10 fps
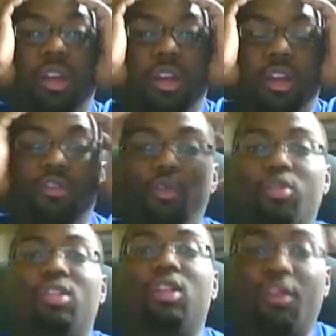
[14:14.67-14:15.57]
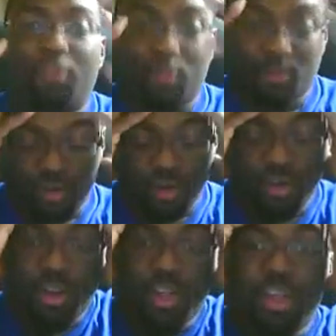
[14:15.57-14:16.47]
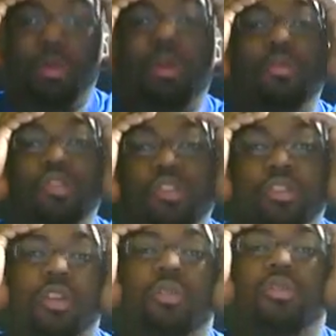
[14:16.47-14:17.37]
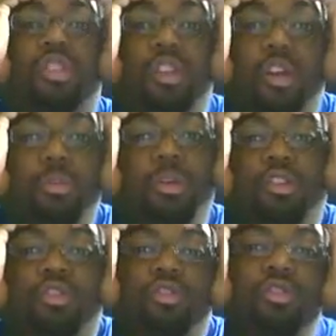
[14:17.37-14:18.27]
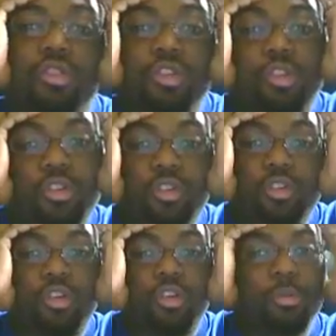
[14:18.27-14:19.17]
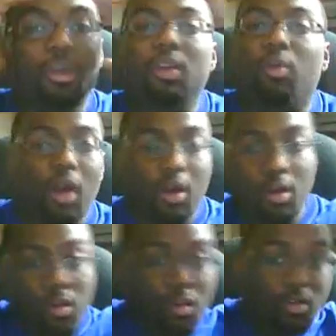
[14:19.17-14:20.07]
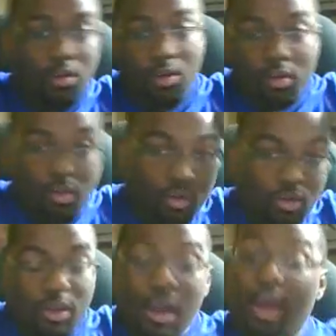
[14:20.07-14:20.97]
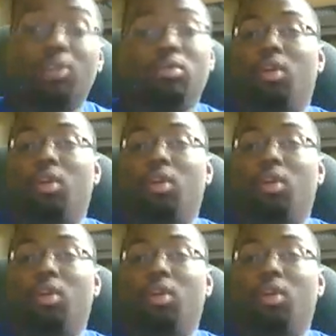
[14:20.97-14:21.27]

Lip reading: if you could see from the front, look like he might have been just sitting on the beach. Meanwhile, I don't